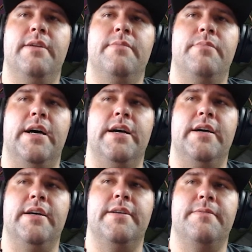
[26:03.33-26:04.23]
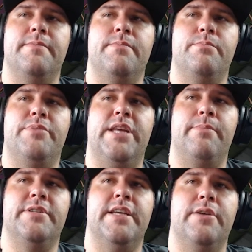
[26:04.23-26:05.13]
10%
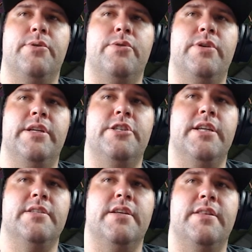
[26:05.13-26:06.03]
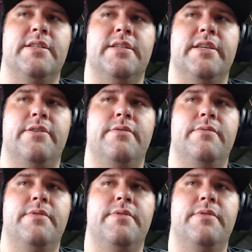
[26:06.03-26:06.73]
critical hit chance on this skill.